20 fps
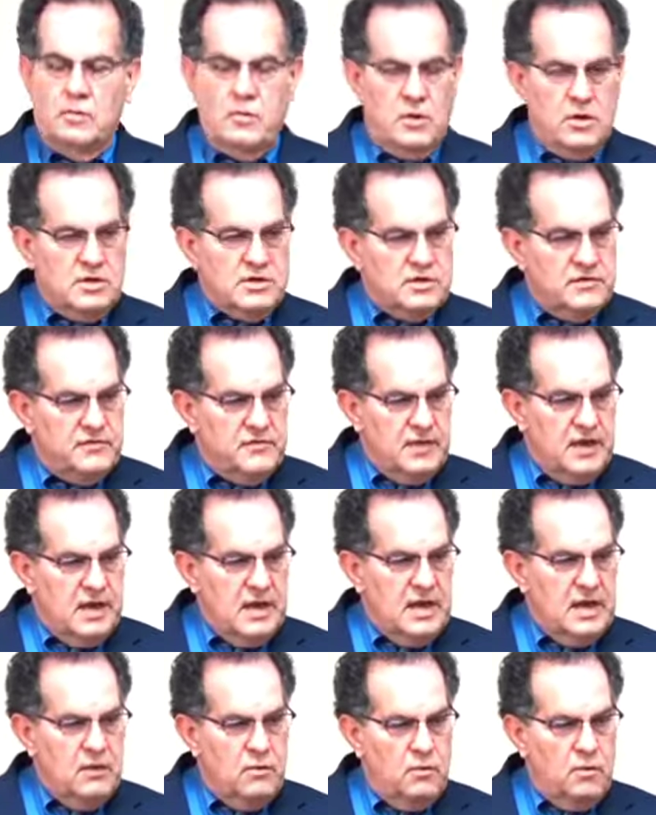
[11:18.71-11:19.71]
words, if
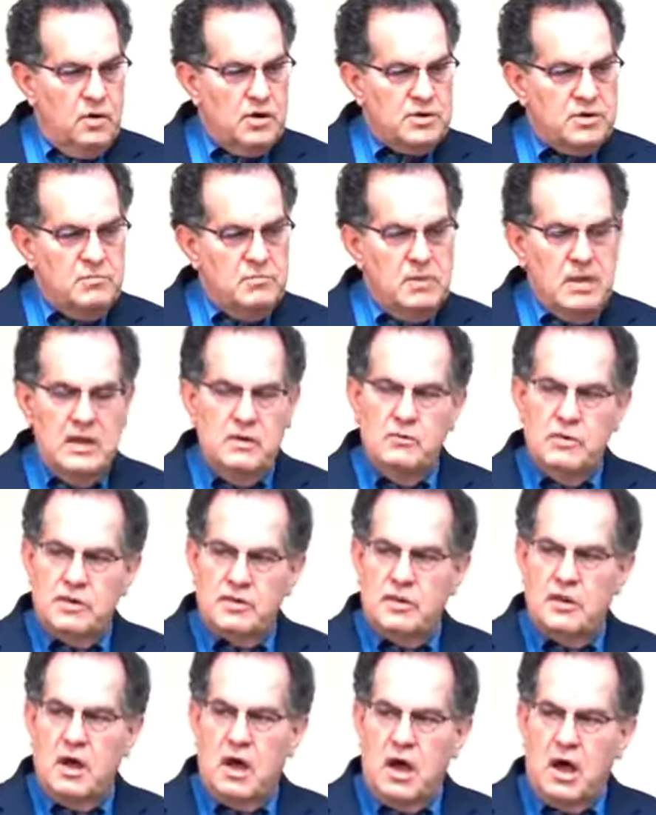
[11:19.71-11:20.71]
any were to meet
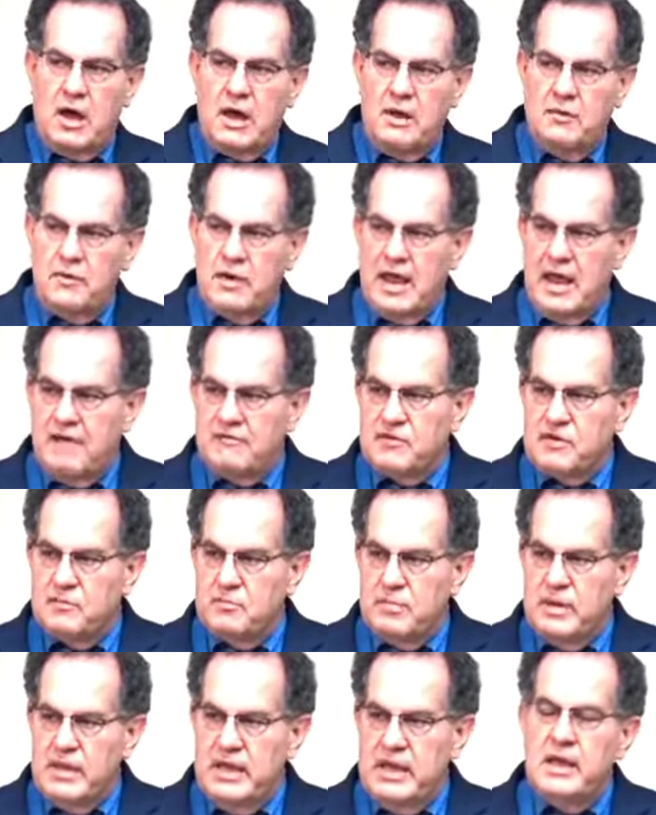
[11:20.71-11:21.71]
with God, it would have
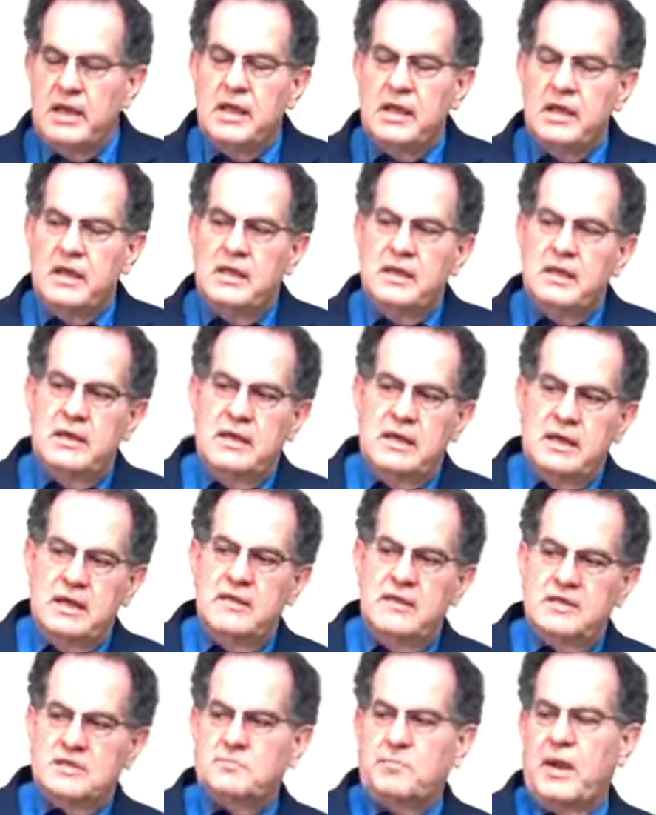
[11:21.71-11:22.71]
to be
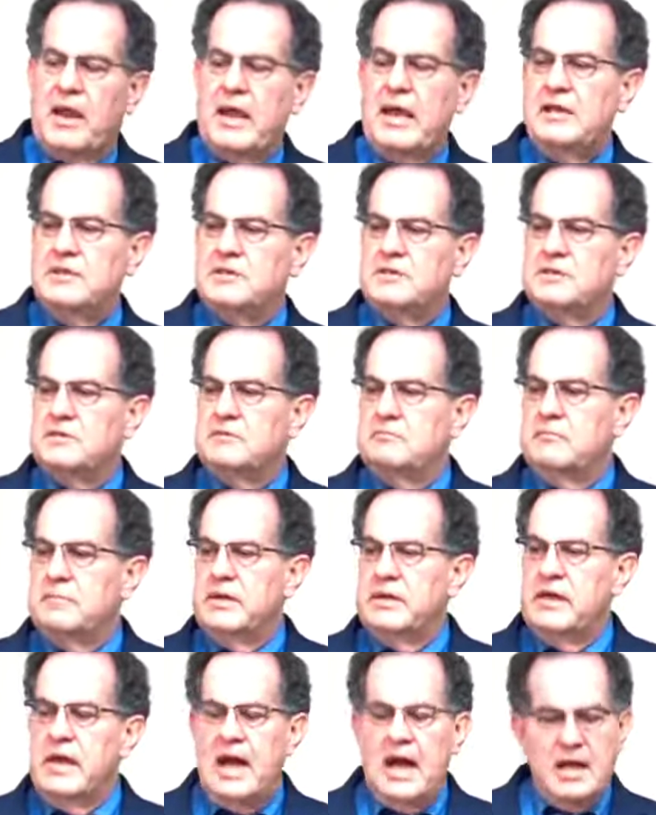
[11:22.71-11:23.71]
in this place,
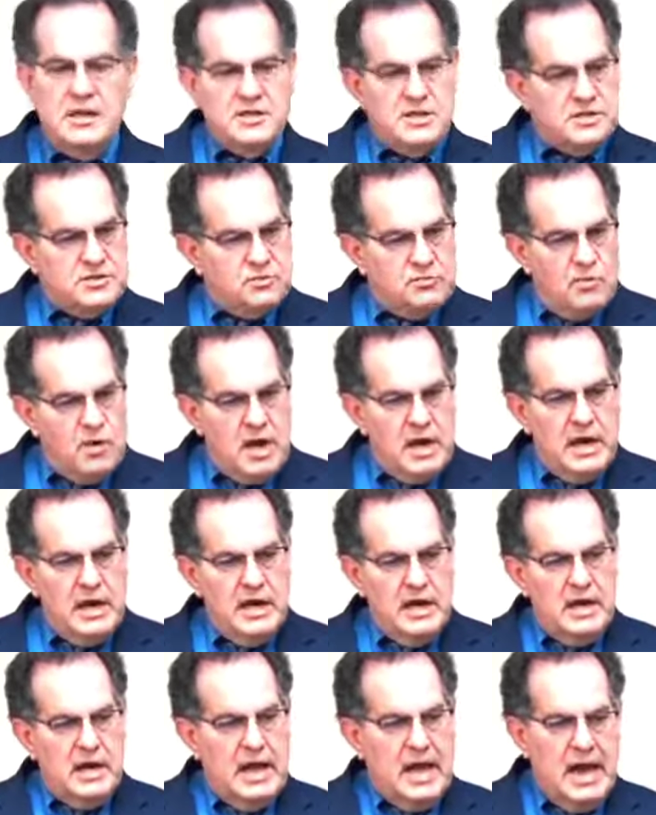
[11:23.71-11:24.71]
but not just
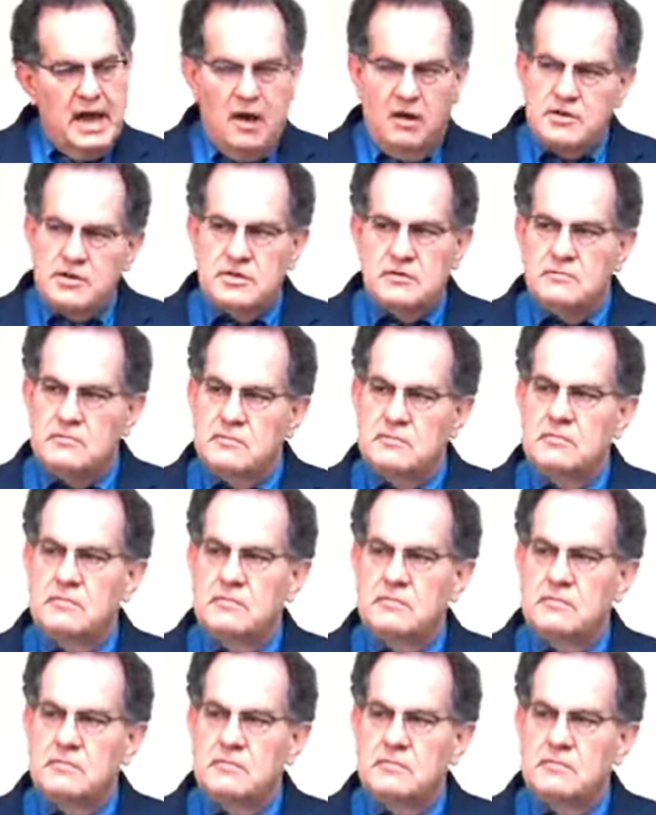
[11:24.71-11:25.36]
running in and out.